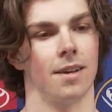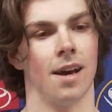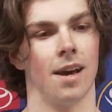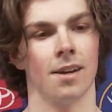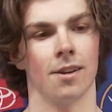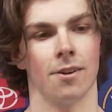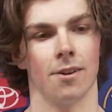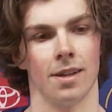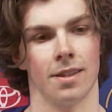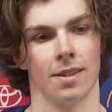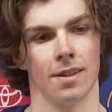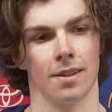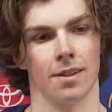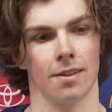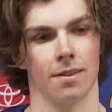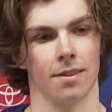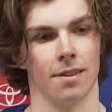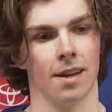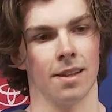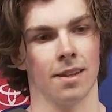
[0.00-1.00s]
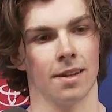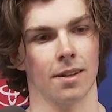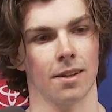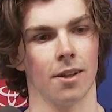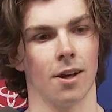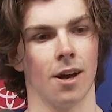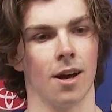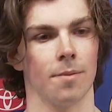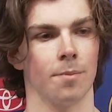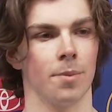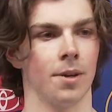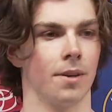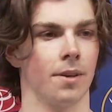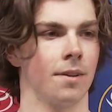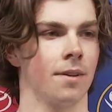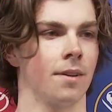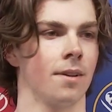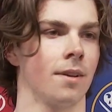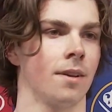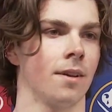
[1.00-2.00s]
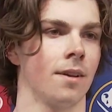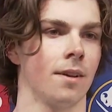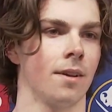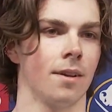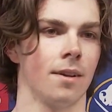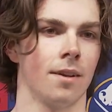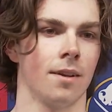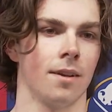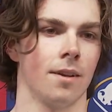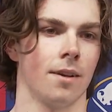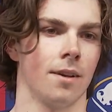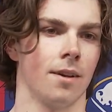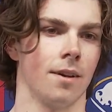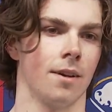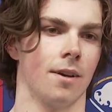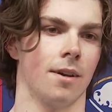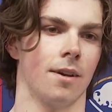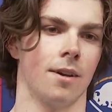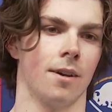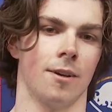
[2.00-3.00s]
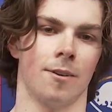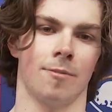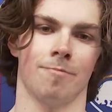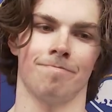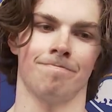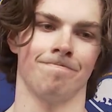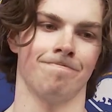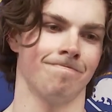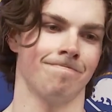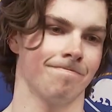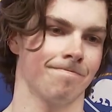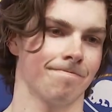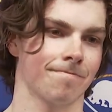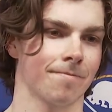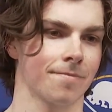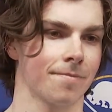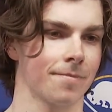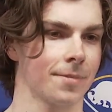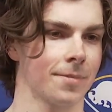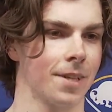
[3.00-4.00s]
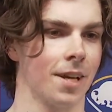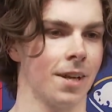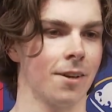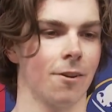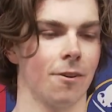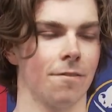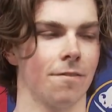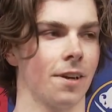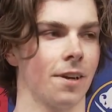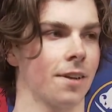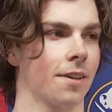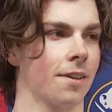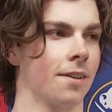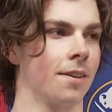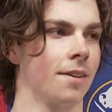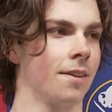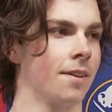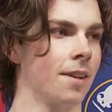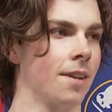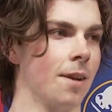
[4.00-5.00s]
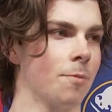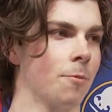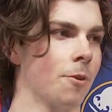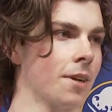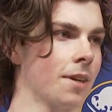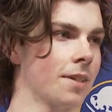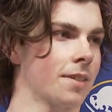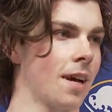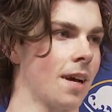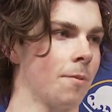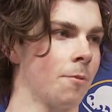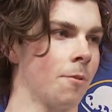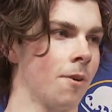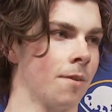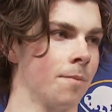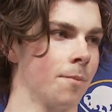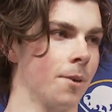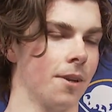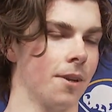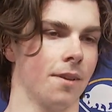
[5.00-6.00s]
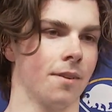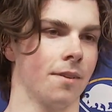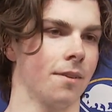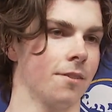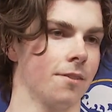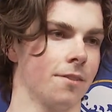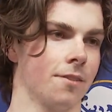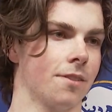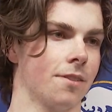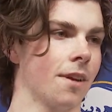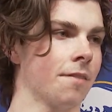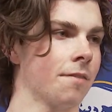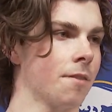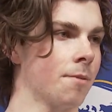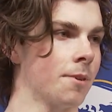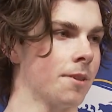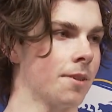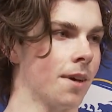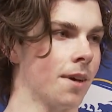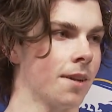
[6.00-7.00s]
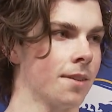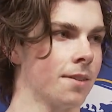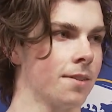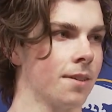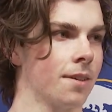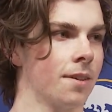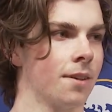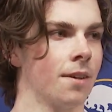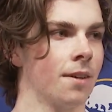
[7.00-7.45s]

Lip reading: I don't know, I think a lot, but I don't know if I could name one exact one, but there's definitely been tons.